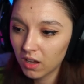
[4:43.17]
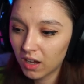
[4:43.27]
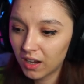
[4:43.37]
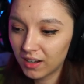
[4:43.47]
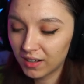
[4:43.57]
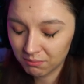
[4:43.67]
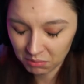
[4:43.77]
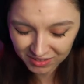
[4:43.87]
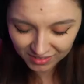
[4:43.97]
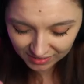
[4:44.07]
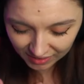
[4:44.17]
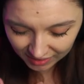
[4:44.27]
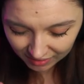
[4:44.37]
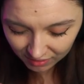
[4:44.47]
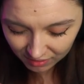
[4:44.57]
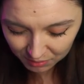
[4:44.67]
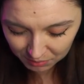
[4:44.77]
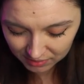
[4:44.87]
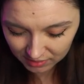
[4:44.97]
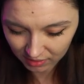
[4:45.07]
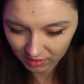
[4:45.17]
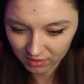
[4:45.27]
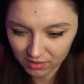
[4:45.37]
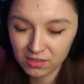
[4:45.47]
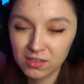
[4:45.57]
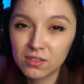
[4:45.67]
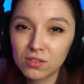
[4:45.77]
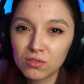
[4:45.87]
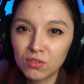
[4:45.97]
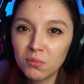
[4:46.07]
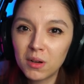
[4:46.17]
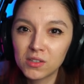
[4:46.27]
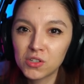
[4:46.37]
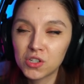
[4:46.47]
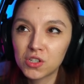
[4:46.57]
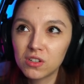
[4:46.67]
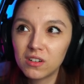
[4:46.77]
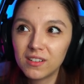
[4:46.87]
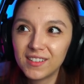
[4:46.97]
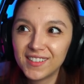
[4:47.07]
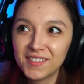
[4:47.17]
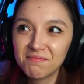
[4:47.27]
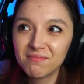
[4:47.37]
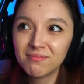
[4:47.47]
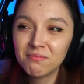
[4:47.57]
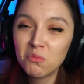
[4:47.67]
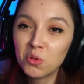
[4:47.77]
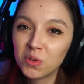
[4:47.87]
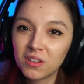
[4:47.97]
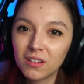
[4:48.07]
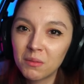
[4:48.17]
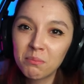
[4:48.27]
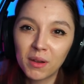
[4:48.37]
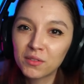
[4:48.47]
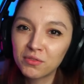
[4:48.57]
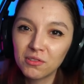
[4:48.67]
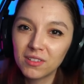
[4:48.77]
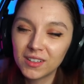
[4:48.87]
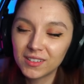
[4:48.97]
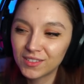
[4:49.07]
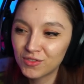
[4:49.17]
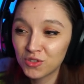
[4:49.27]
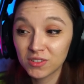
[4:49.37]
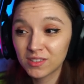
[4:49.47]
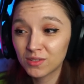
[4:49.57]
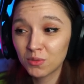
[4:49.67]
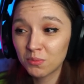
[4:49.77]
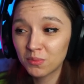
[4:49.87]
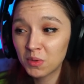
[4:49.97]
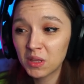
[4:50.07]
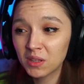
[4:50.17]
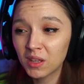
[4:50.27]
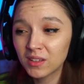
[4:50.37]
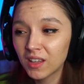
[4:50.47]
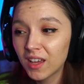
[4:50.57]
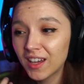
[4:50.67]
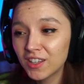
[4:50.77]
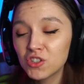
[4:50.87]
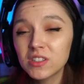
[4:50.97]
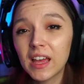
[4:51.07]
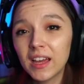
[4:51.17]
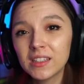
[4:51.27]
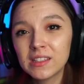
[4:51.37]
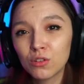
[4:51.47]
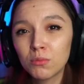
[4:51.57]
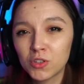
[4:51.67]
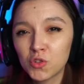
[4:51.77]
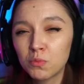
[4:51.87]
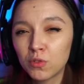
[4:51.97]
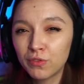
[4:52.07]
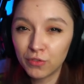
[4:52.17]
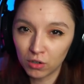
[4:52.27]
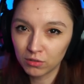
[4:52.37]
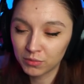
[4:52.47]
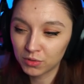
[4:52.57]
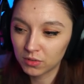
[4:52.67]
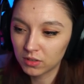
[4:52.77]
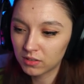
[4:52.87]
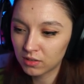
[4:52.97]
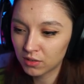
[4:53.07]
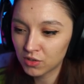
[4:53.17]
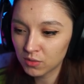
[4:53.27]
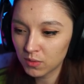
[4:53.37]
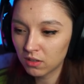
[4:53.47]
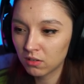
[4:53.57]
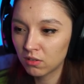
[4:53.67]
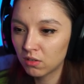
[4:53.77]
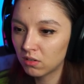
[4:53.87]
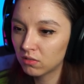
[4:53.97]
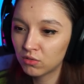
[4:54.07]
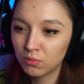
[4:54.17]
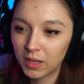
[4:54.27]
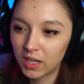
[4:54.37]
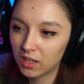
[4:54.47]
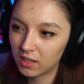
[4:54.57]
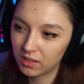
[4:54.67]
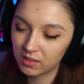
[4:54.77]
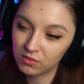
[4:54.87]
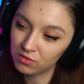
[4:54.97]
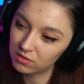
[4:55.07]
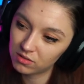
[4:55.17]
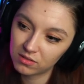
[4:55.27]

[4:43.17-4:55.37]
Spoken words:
But hearing them sing it, it's so much more impactful and just so it just adds so much more volume to it. So I just want to go to back and just